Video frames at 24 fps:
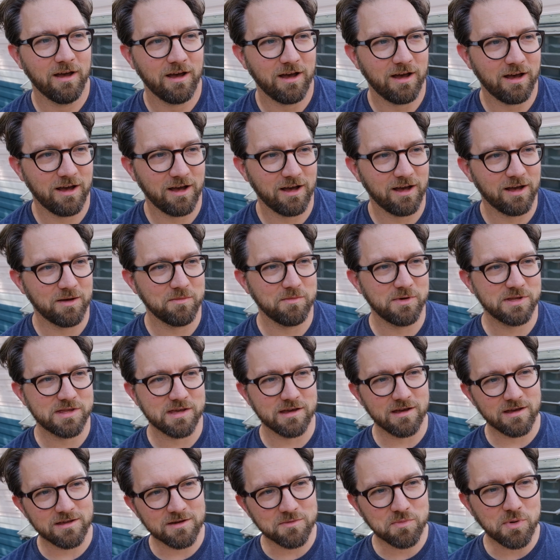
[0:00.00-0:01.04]
But
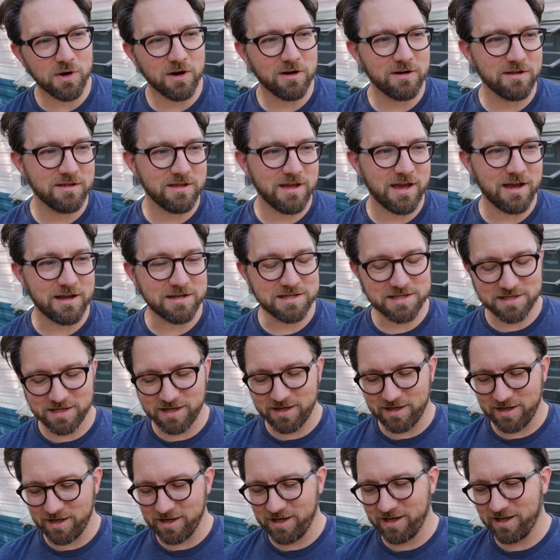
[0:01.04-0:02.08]
the other part of
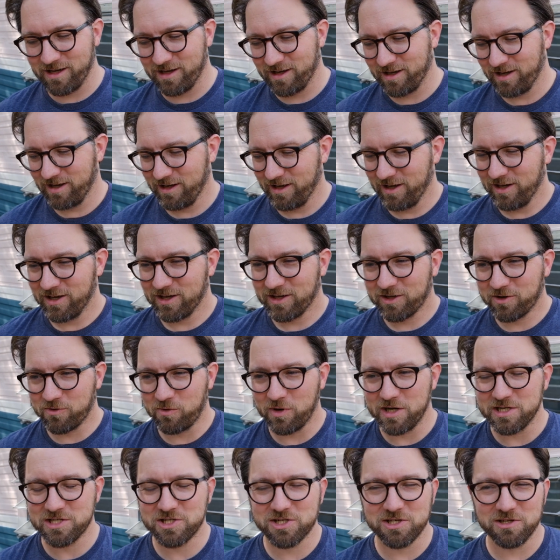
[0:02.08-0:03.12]
that
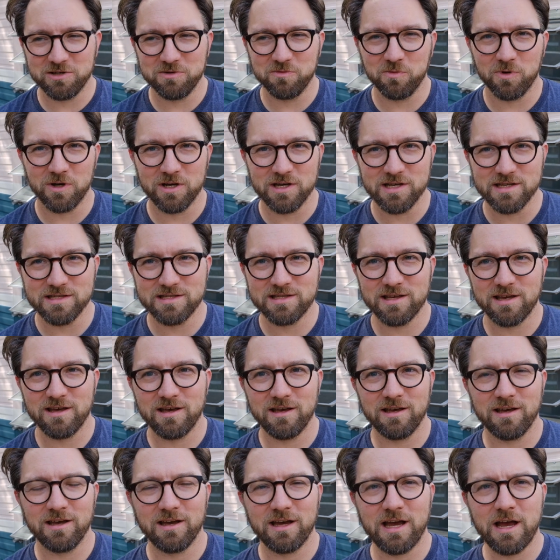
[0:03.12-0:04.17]
question was,
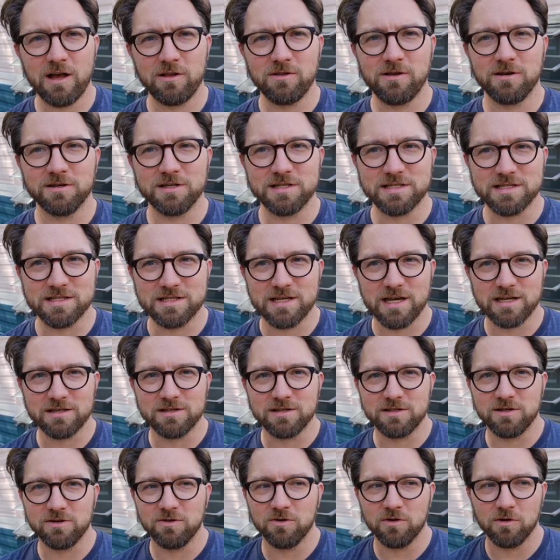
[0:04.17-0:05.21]
how long does it take to
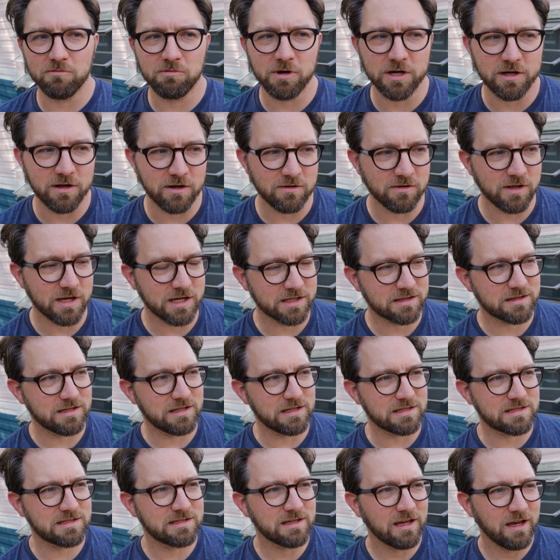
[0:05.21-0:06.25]
do a reno like
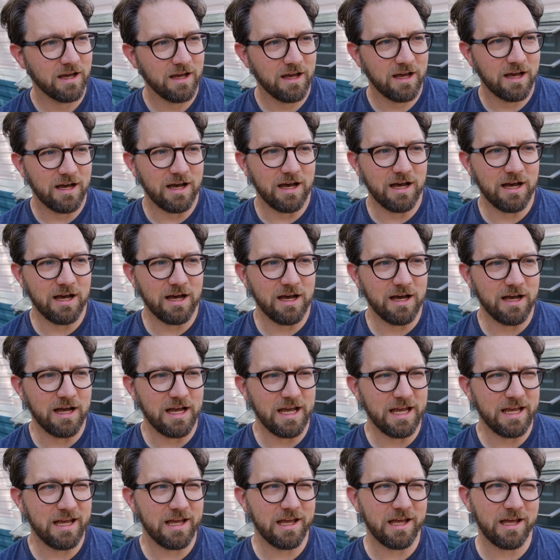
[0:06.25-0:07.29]
this?
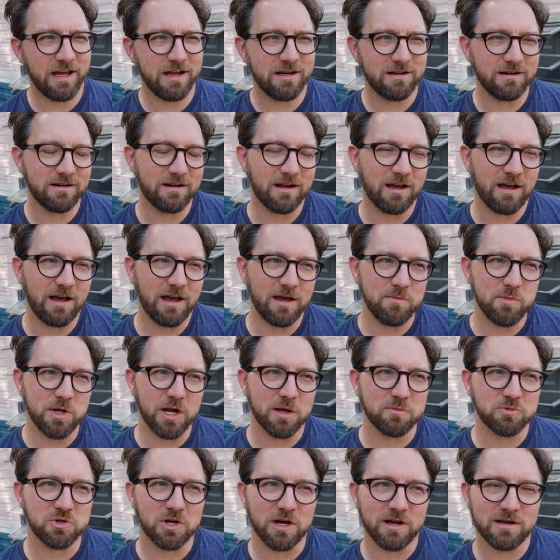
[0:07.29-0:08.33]
And
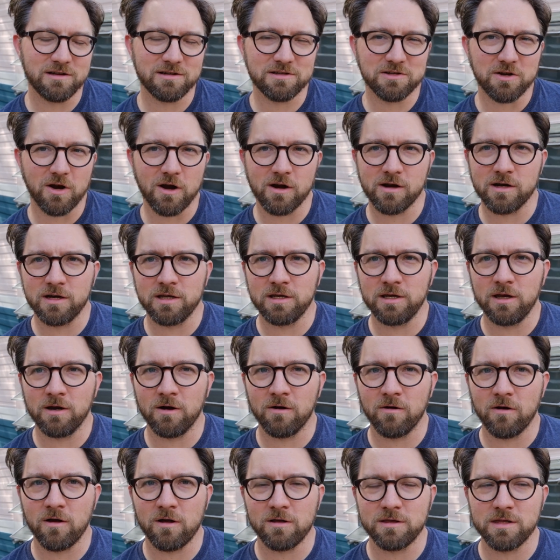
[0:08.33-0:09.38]
I'm trying to target a
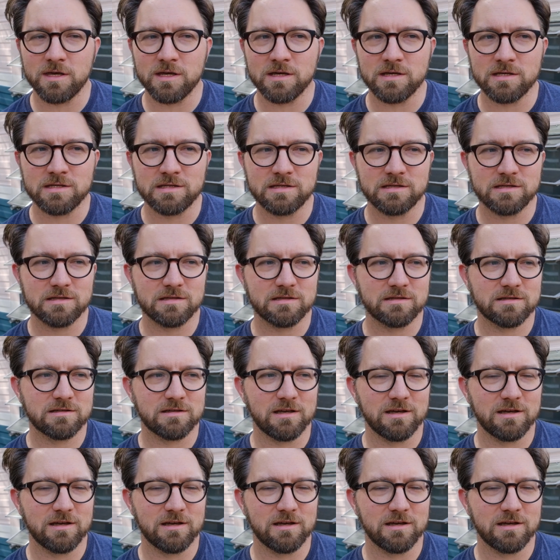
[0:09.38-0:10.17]
year on this.